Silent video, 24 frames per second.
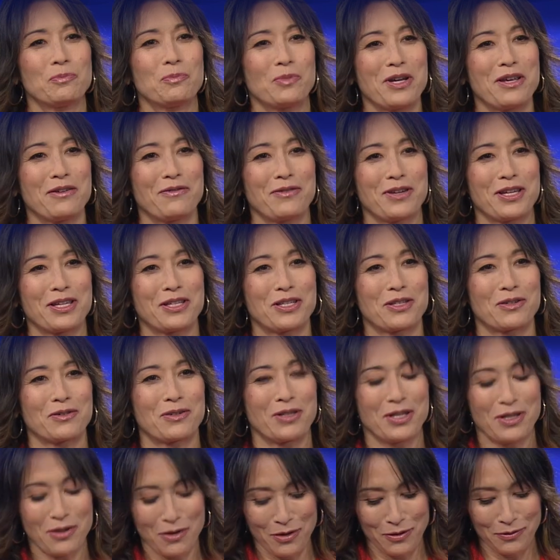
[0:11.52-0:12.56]
a brief
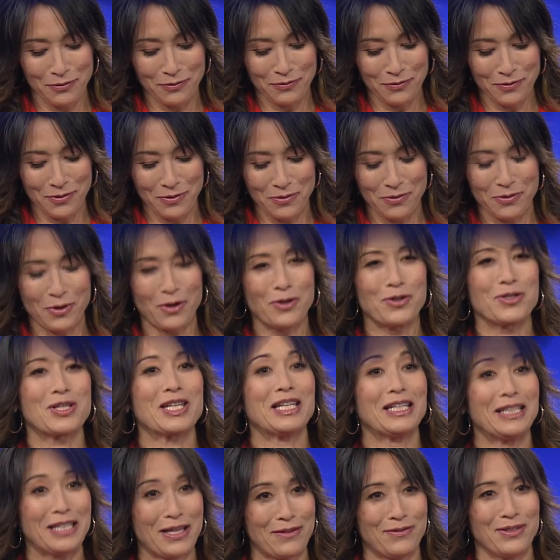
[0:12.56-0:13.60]
history of those
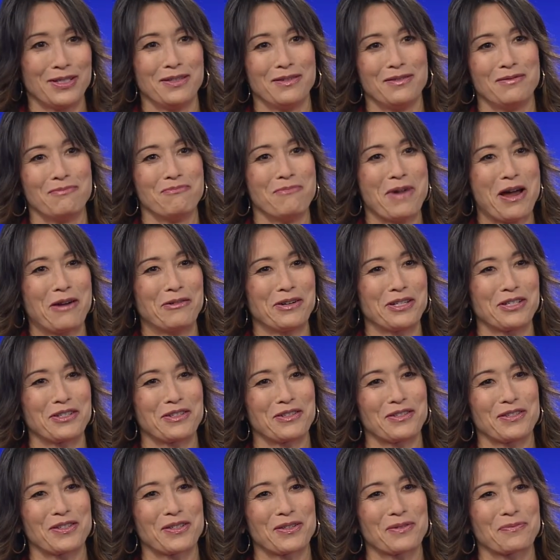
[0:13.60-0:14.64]
eleven
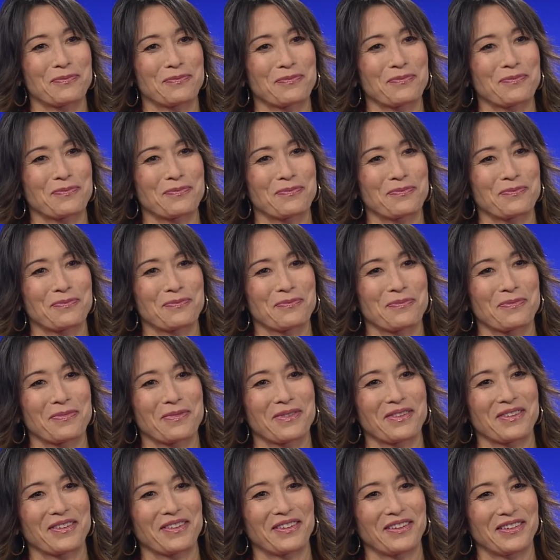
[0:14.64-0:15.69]
marriages? My
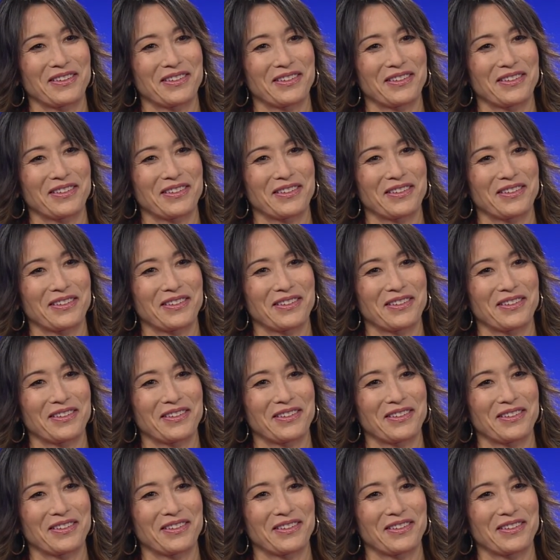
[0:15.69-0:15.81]
first